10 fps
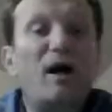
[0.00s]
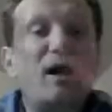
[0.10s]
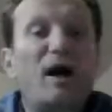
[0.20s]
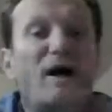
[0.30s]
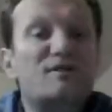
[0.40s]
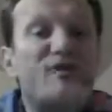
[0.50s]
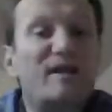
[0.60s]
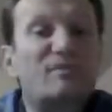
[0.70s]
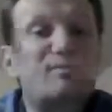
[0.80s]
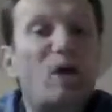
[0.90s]

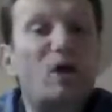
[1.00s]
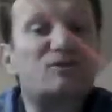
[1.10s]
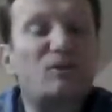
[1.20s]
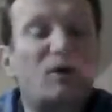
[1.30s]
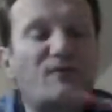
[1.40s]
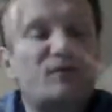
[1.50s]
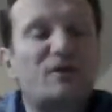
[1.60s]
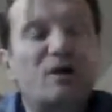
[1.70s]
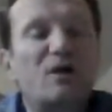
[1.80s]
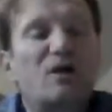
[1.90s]
phosphate proximal convoluted,
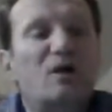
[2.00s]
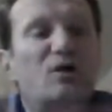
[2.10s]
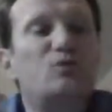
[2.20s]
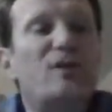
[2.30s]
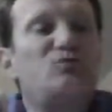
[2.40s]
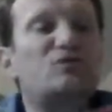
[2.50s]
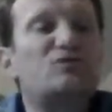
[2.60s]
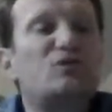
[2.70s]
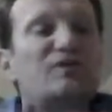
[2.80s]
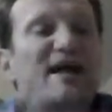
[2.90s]

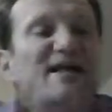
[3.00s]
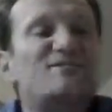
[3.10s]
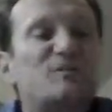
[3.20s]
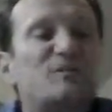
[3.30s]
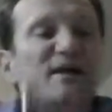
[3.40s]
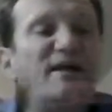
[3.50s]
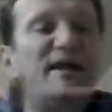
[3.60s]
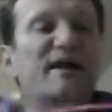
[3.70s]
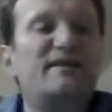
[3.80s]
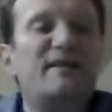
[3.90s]
reabsorption of calcium
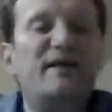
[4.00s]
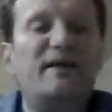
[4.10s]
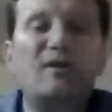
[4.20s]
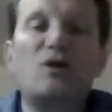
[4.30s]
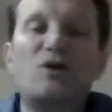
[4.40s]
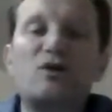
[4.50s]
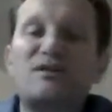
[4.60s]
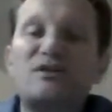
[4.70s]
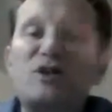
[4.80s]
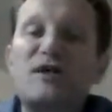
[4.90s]
in the
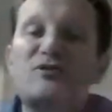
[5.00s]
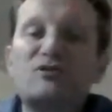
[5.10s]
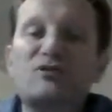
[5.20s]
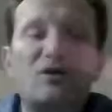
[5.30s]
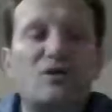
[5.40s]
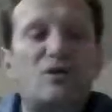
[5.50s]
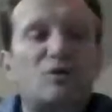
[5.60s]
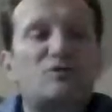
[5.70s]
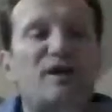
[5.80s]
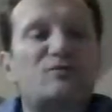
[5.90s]
collecting ducts, or
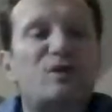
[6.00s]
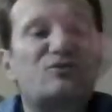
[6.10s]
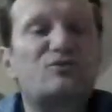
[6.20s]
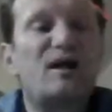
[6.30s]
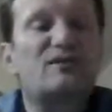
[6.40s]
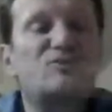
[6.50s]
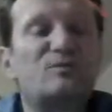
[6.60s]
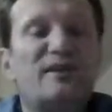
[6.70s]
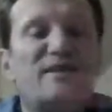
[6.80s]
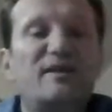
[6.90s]
reabsorption of calcium
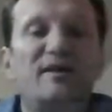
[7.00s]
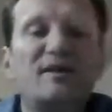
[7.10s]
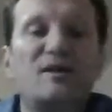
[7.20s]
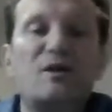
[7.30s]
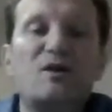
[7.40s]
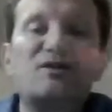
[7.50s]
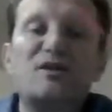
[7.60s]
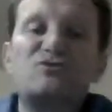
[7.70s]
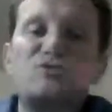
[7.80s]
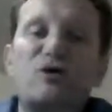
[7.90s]
in the
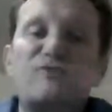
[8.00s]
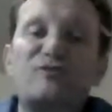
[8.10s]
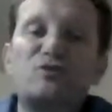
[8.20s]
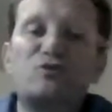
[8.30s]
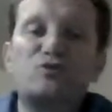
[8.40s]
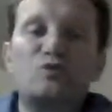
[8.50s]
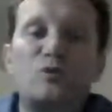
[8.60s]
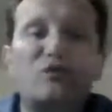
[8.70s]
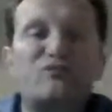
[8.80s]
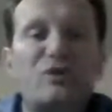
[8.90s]
distal convoluted tubule.
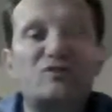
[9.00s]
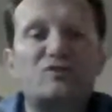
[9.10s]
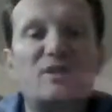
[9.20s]
Well, first,